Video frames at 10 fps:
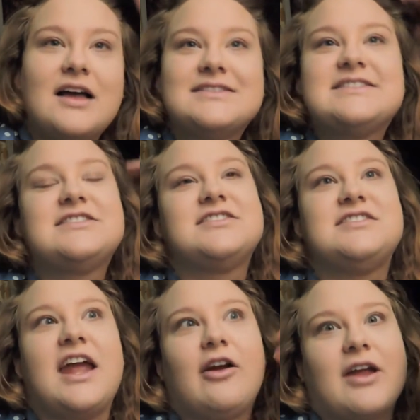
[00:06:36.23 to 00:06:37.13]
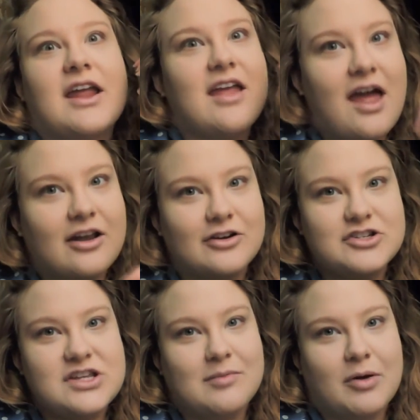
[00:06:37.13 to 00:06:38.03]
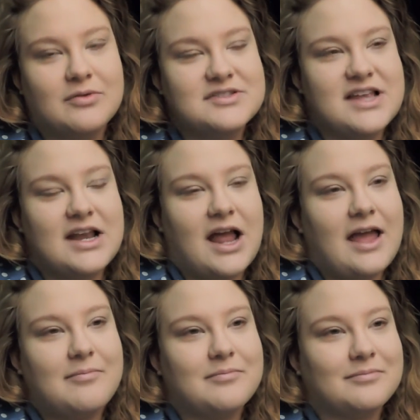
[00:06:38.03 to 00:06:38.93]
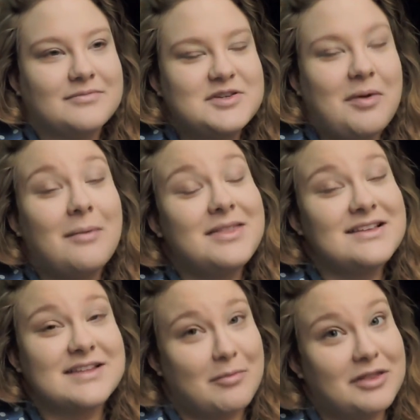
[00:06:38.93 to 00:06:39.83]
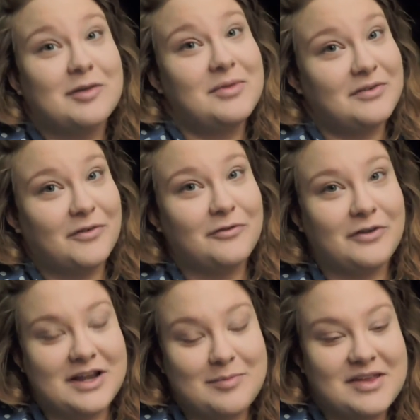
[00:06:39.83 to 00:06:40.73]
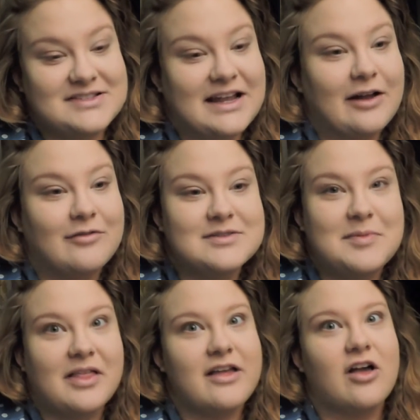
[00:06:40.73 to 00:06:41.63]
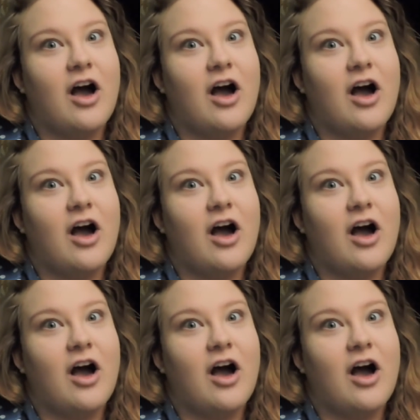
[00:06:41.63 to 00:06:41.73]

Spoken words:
staring at her cheekbones, and she probably thinks I'm a little bit of a freak because I'd always be like,